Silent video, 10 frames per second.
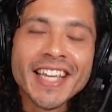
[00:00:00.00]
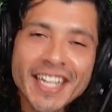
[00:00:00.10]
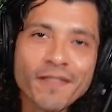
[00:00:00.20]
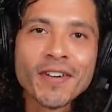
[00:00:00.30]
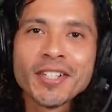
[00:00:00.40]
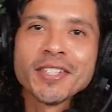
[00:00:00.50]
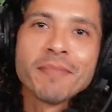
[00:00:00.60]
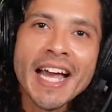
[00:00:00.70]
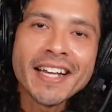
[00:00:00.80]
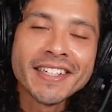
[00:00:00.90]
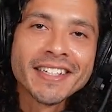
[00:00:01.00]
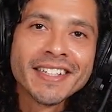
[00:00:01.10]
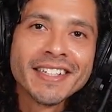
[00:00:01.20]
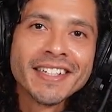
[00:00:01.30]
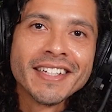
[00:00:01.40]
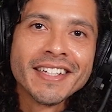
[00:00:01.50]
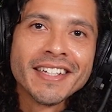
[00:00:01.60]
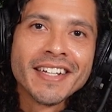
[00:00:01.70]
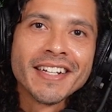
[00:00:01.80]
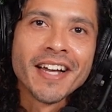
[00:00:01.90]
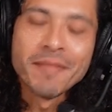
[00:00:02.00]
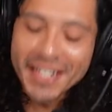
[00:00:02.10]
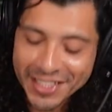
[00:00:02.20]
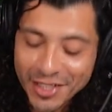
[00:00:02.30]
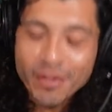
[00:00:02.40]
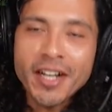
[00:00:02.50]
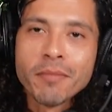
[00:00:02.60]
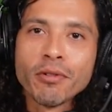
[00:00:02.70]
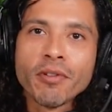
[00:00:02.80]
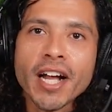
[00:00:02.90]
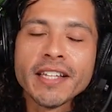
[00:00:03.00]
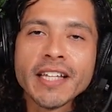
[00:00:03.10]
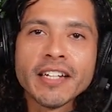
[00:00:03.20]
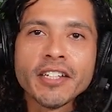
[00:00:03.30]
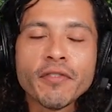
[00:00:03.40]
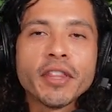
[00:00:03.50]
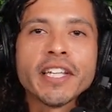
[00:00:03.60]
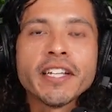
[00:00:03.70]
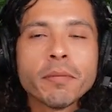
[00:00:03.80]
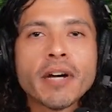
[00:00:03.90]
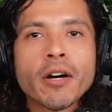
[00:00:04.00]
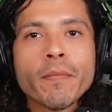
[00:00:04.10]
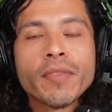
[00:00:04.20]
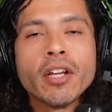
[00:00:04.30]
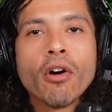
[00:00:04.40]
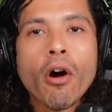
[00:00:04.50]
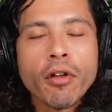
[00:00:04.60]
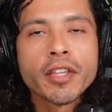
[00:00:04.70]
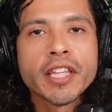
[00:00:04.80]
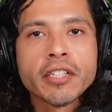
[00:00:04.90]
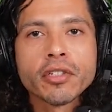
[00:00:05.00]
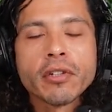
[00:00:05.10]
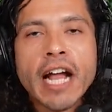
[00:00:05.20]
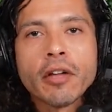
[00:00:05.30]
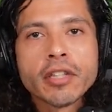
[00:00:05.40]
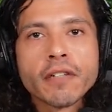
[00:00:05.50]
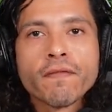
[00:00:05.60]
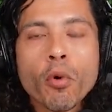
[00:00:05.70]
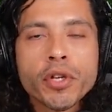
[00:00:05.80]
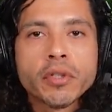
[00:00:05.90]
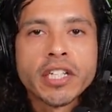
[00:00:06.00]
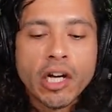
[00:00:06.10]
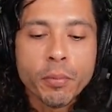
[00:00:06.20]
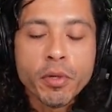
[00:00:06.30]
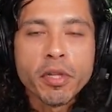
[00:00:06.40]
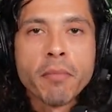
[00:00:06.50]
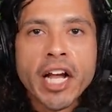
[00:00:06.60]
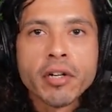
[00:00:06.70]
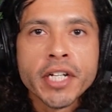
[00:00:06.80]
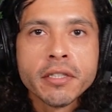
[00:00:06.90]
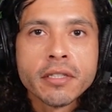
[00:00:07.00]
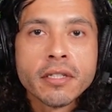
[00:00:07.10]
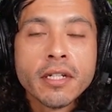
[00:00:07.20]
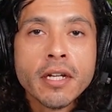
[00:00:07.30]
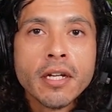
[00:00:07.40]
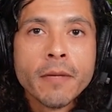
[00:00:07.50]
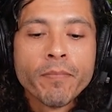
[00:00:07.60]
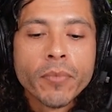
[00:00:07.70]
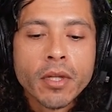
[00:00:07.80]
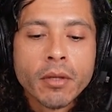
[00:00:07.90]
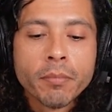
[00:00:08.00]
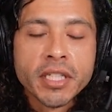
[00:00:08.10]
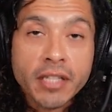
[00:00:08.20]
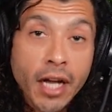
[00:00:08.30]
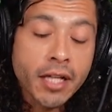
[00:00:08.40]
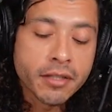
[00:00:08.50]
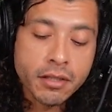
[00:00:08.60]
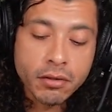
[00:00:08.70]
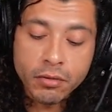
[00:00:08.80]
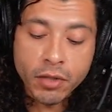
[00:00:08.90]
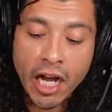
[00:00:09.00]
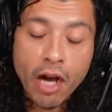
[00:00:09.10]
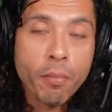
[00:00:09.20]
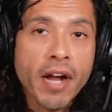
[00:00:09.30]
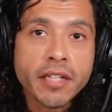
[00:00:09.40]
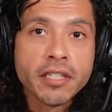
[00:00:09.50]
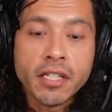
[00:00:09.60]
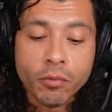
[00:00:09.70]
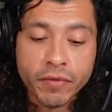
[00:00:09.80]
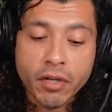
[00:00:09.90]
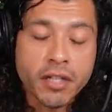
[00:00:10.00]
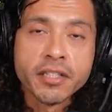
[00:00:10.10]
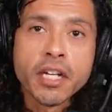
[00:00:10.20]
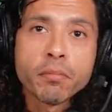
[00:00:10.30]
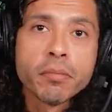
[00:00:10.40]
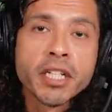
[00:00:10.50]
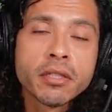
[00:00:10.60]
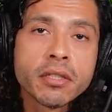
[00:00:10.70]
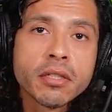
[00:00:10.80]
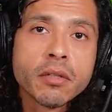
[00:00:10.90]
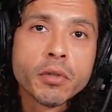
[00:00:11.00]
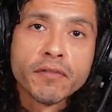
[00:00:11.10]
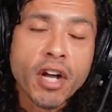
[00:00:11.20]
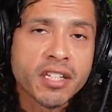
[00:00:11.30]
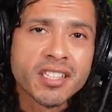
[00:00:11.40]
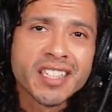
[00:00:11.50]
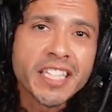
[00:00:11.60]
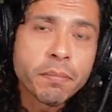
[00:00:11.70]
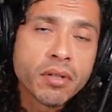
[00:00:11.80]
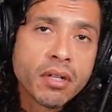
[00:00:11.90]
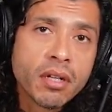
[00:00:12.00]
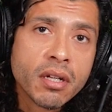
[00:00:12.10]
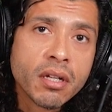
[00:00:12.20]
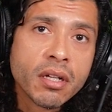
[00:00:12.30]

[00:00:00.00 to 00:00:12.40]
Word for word: Did they get function back? I mean, it's incredible, right? And if you think about all the things that are out there for you to help you with migraines, besides chiropractic, we talk supplements, we talk sleep.